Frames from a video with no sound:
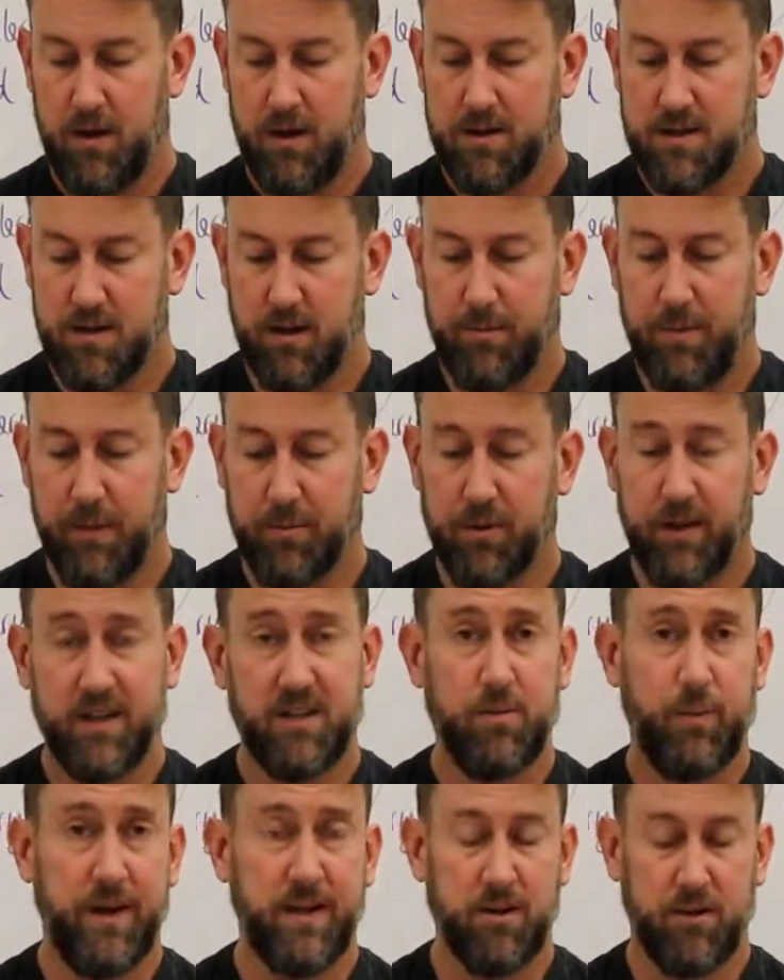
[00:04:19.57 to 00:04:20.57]
Some people like
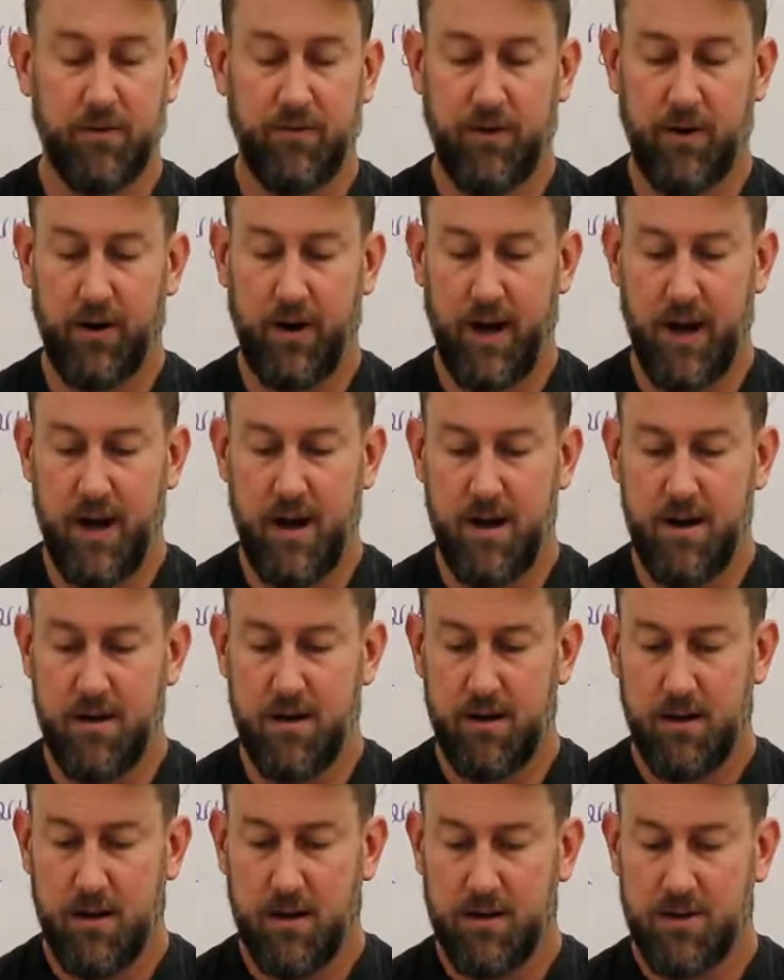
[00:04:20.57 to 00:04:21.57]
to wait till the very end